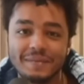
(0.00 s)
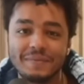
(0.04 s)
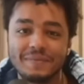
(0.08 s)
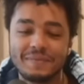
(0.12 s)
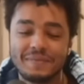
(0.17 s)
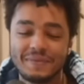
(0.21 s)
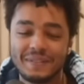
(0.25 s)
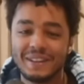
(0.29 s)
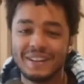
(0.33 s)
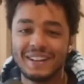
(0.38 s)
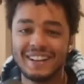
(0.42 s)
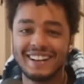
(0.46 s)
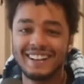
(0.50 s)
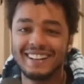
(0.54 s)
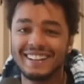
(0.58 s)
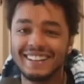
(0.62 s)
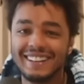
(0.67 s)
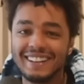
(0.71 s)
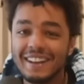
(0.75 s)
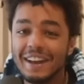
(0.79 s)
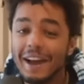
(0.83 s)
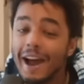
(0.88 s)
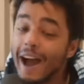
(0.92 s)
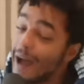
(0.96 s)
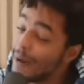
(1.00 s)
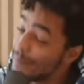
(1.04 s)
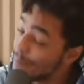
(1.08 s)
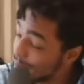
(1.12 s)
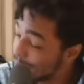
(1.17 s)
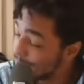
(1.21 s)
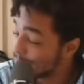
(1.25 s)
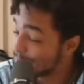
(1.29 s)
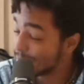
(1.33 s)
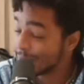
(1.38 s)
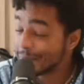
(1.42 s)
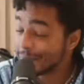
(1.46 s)
You know, I bet
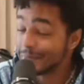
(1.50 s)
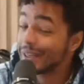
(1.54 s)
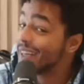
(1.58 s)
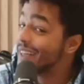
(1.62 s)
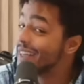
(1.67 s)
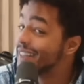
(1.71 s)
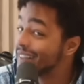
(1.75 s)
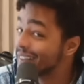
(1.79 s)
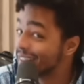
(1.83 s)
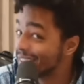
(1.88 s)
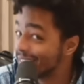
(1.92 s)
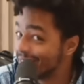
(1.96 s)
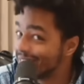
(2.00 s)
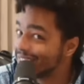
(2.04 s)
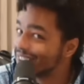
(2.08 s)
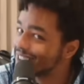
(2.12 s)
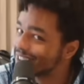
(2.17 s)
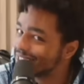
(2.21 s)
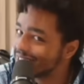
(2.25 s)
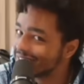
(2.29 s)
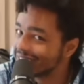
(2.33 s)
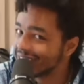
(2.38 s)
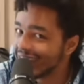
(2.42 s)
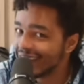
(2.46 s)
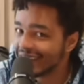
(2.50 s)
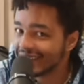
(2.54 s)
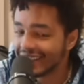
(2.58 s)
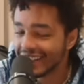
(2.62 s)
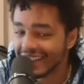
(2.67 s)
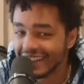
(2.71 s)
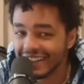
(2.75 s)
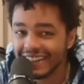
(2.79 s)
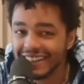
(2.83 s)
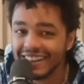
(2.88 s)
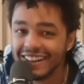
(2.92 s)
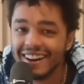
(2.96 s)
there's some kinky Christians out
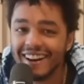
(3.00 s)
there.